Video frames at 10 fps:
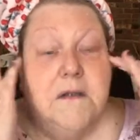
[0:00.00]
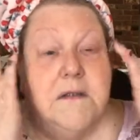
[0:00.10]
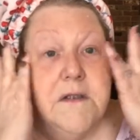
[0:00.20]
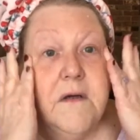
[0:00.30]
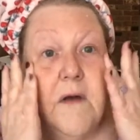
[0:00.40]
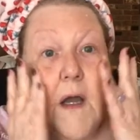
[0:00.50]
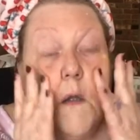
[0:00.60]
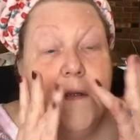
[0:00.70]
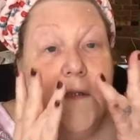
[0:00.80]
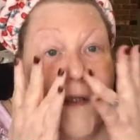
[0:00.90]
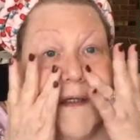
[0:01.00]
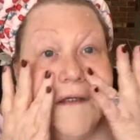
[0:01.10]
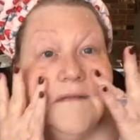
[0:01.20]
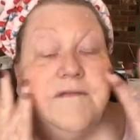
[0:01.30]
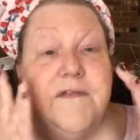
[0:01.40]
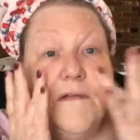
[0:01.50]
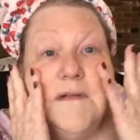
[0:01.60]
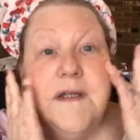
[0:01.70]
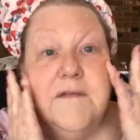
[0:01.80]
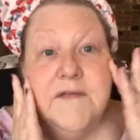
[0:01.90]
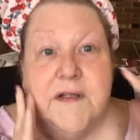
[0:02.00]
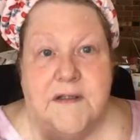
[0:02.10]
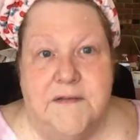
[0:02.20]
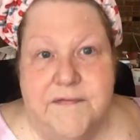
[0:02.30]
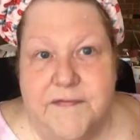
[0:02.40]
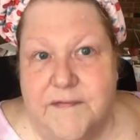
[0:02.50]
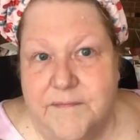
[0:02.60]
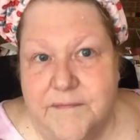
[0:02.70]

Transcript: So I love, love, love